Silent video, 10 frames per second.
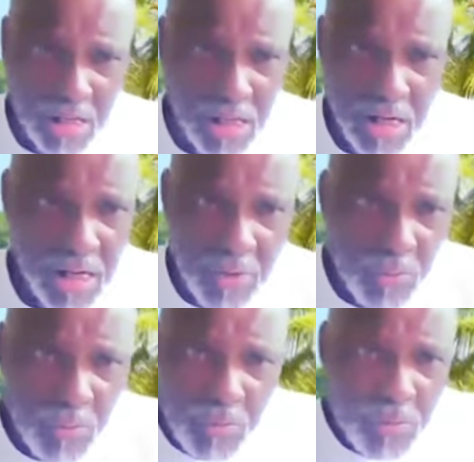actually look younger
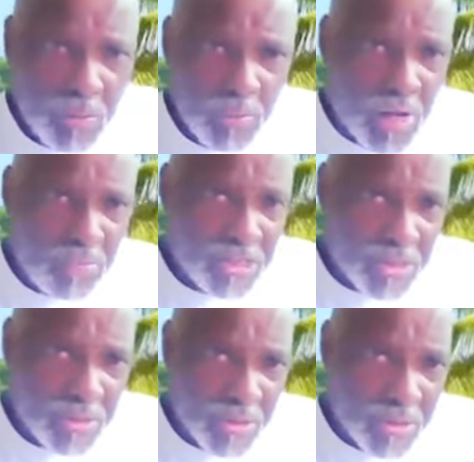than when
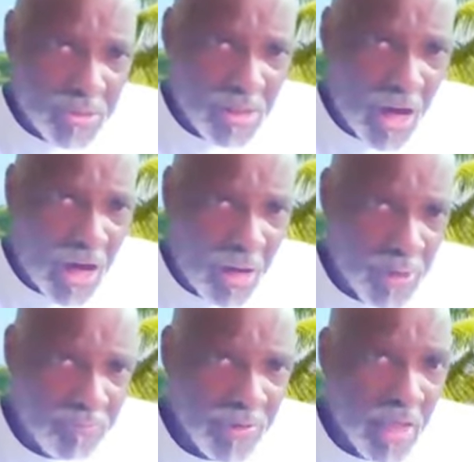I met you.
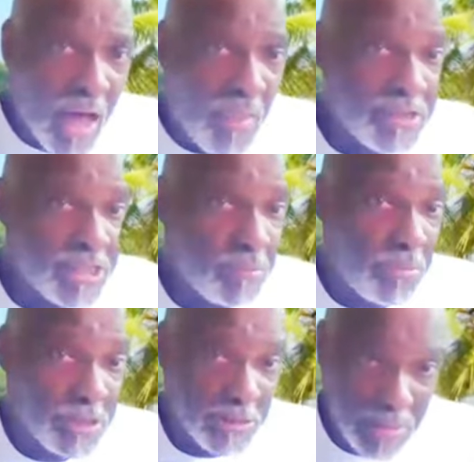Uh, you know?
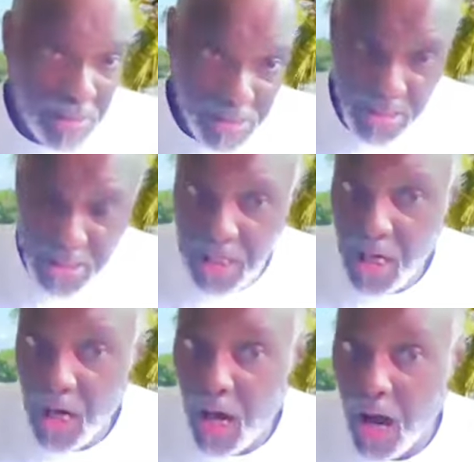And this is a
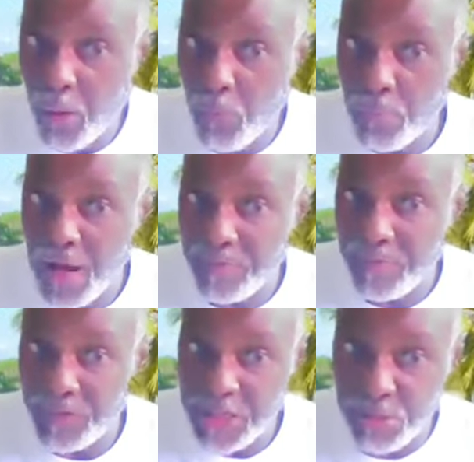possibility uh,
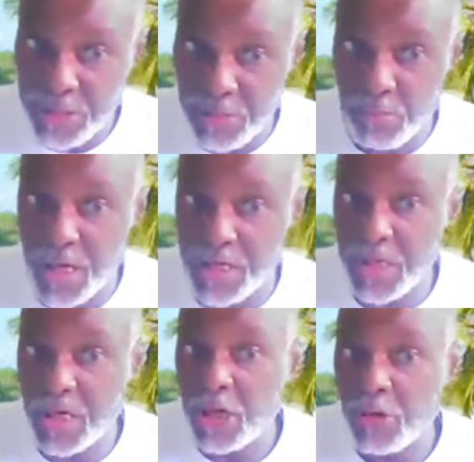when we have the
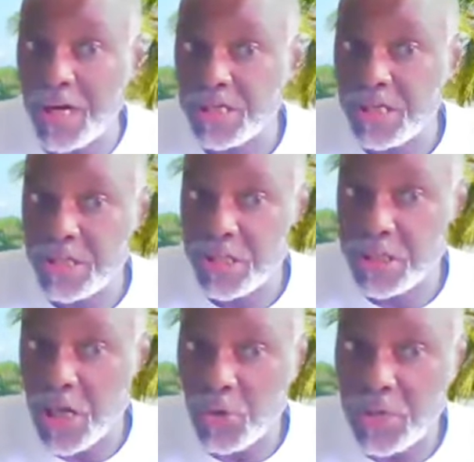disciplines in place. You
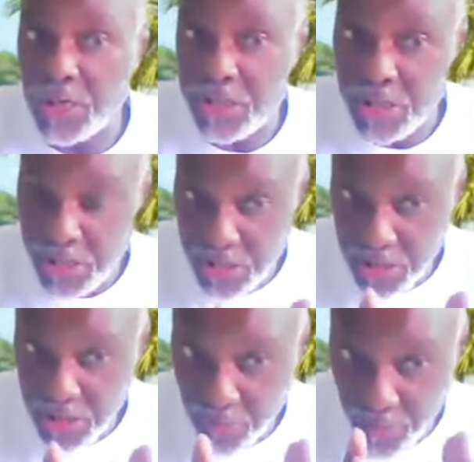actually slow.
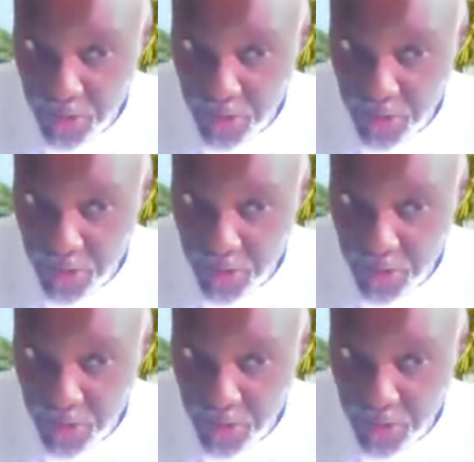You,